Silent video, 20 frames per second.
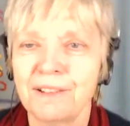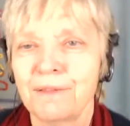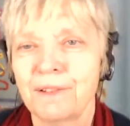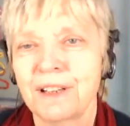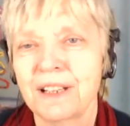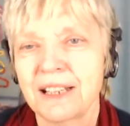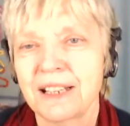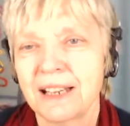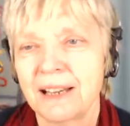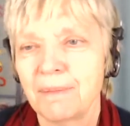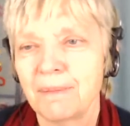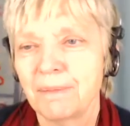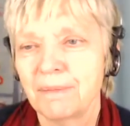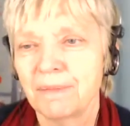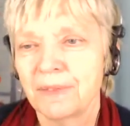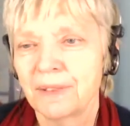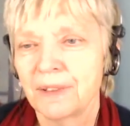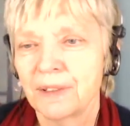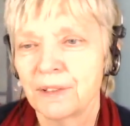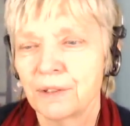welcome
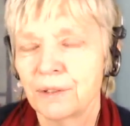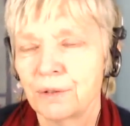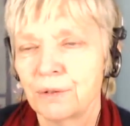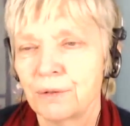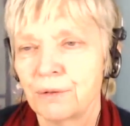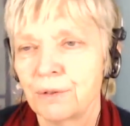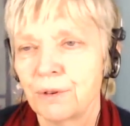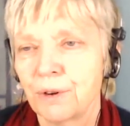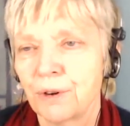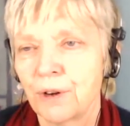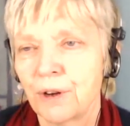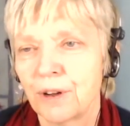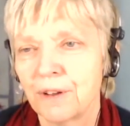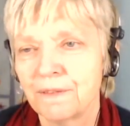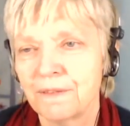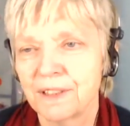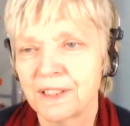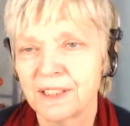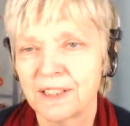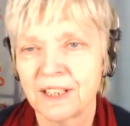to
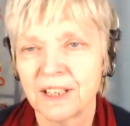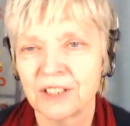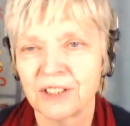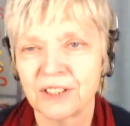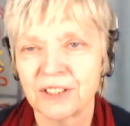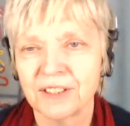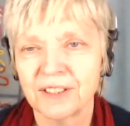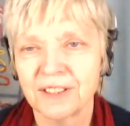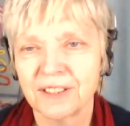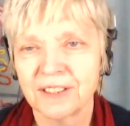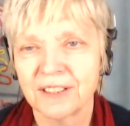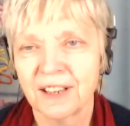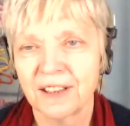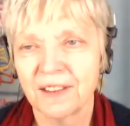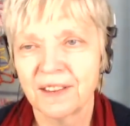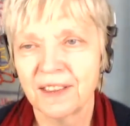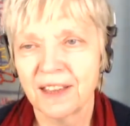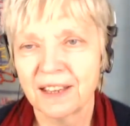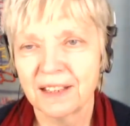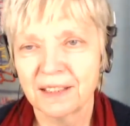Conversations
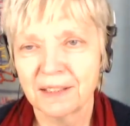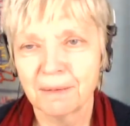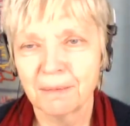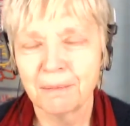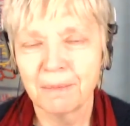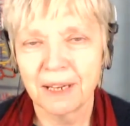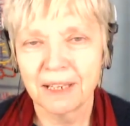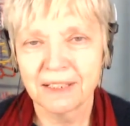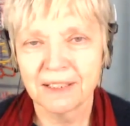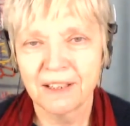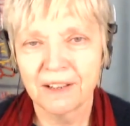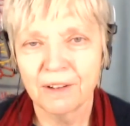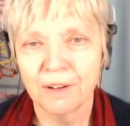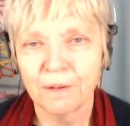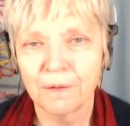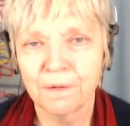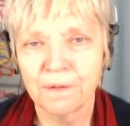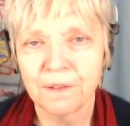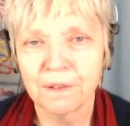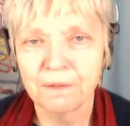That Matter
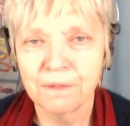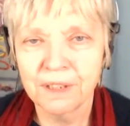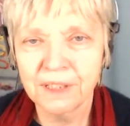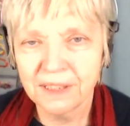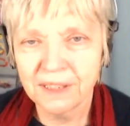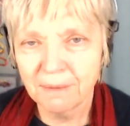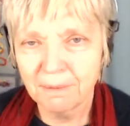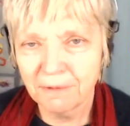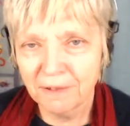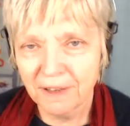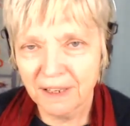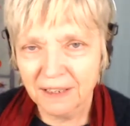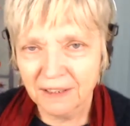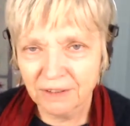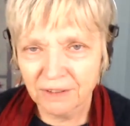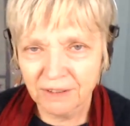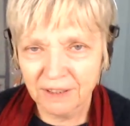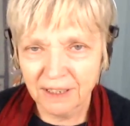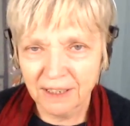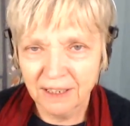of the
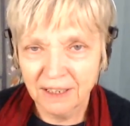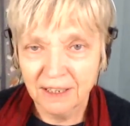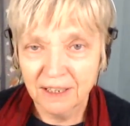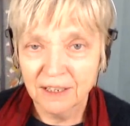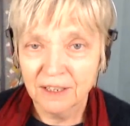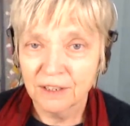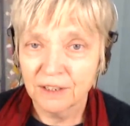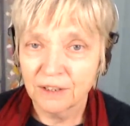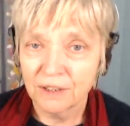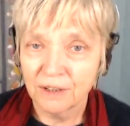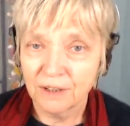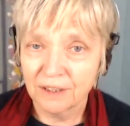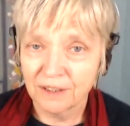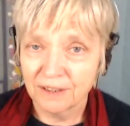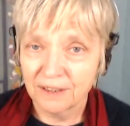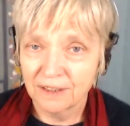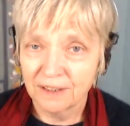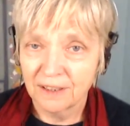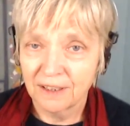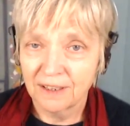
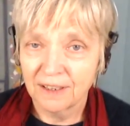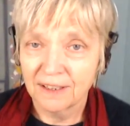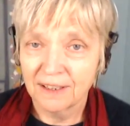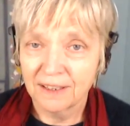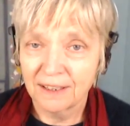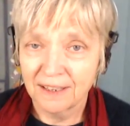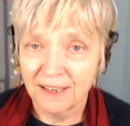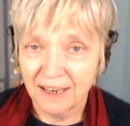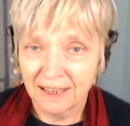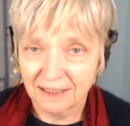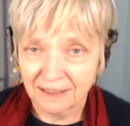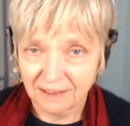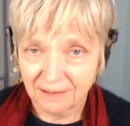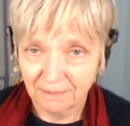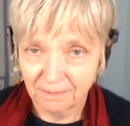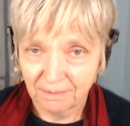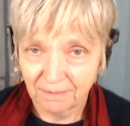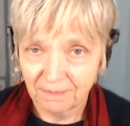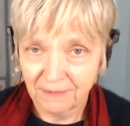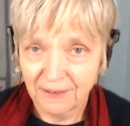wisdomfactory.net.
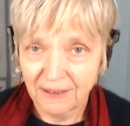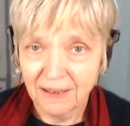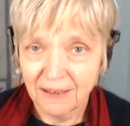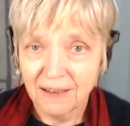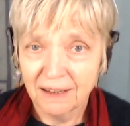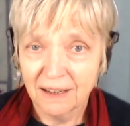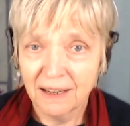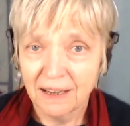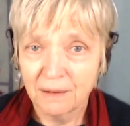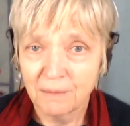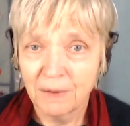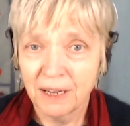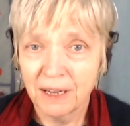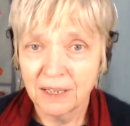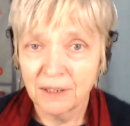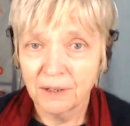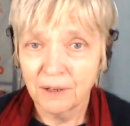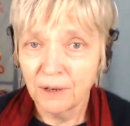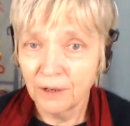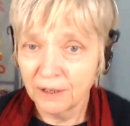I'm
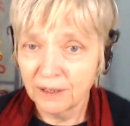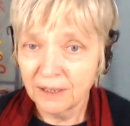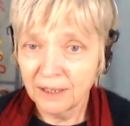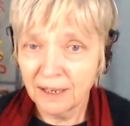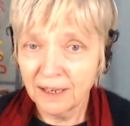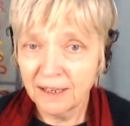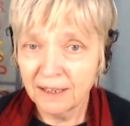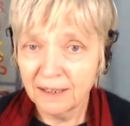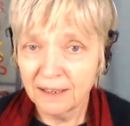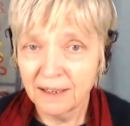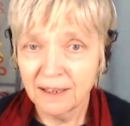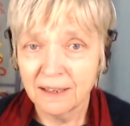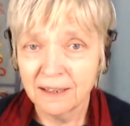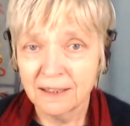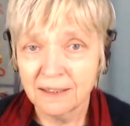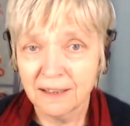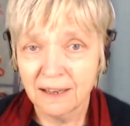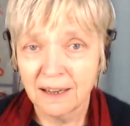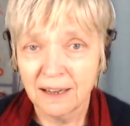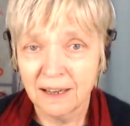Heidi Hörnlein,
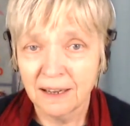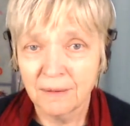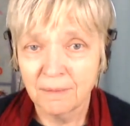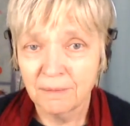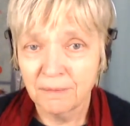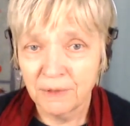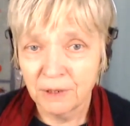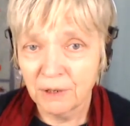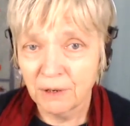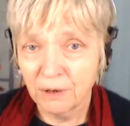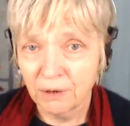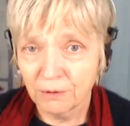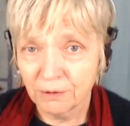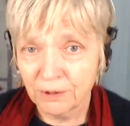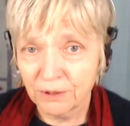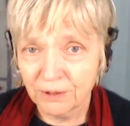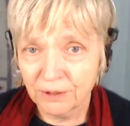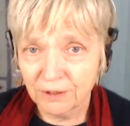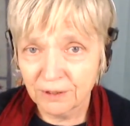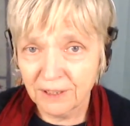and I'm your
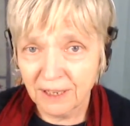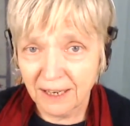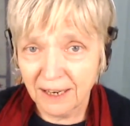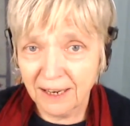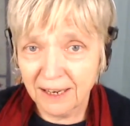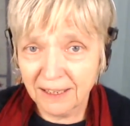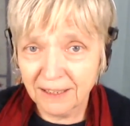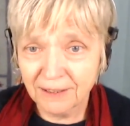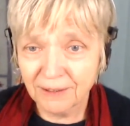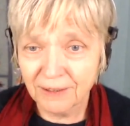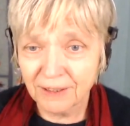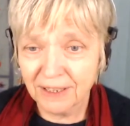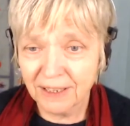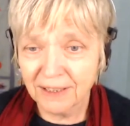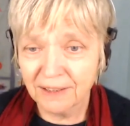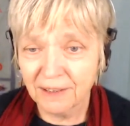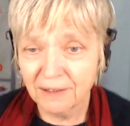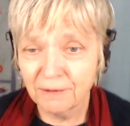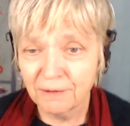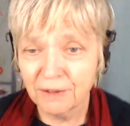host today,
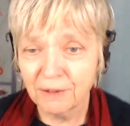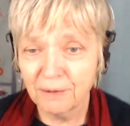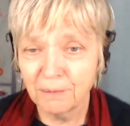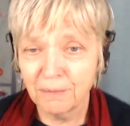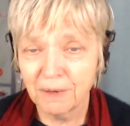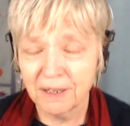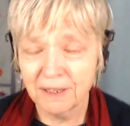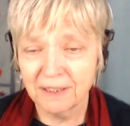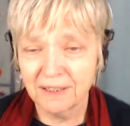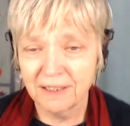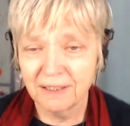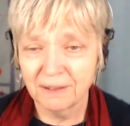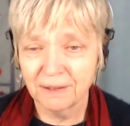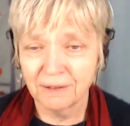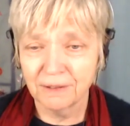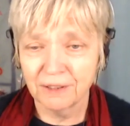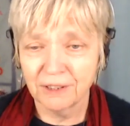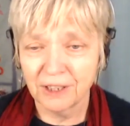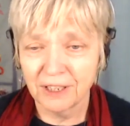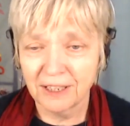together with Martin
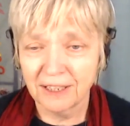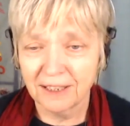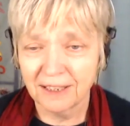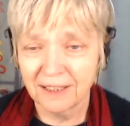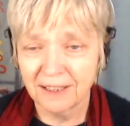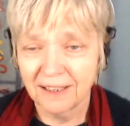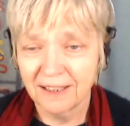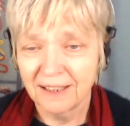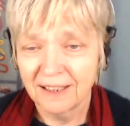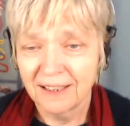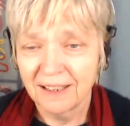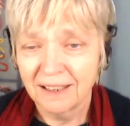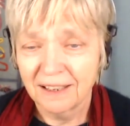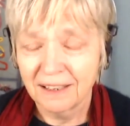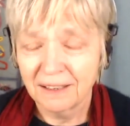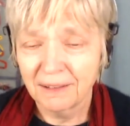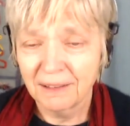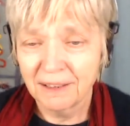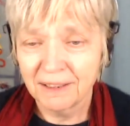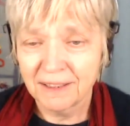Ocik.
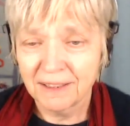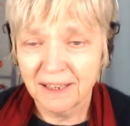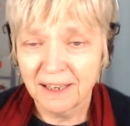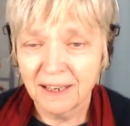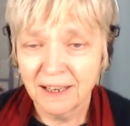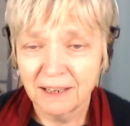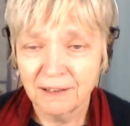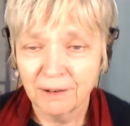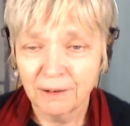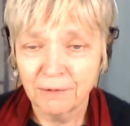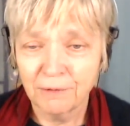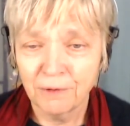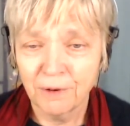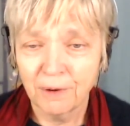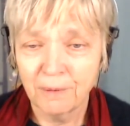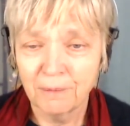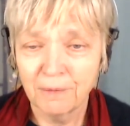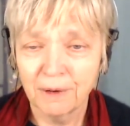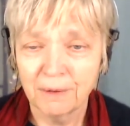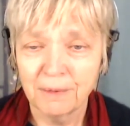Say hello
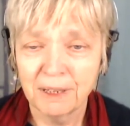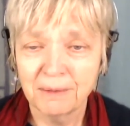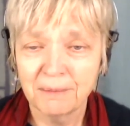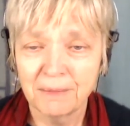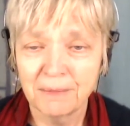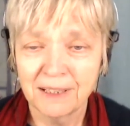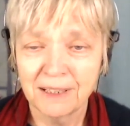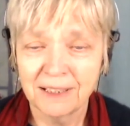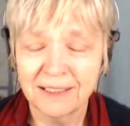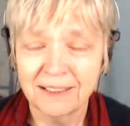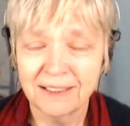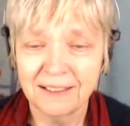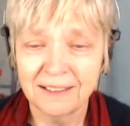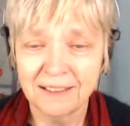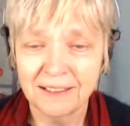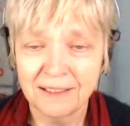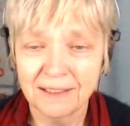for a moment, Martin.